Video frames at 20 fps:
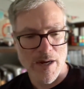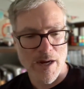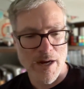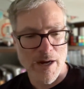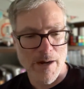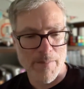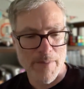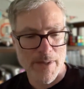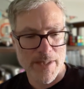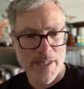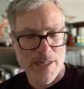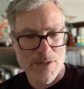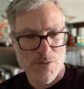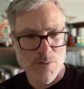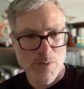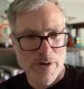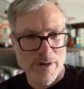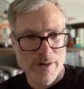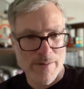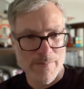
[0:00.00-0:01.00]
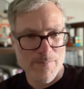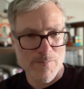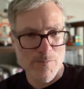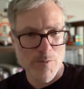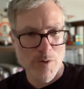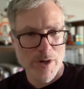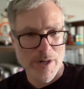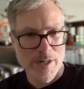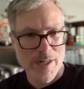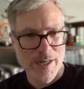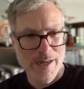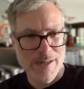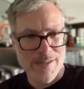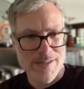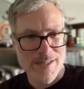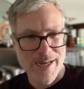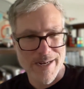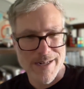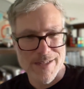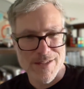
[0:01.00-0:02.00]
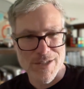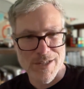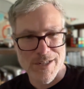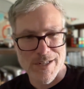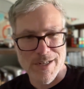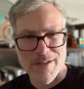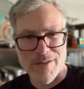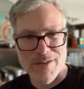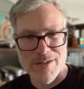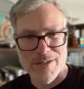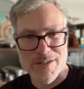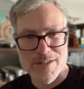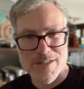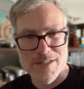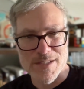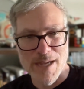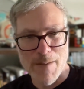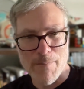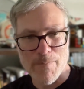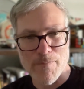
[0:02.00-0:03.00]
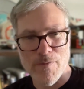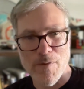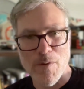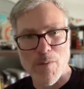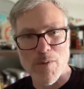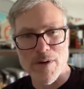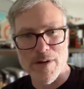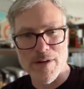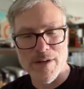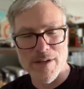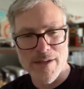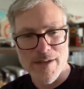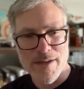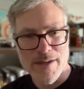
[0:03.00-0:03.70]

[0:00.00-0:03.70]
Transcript: and that's where Kixx kind of took another step forward,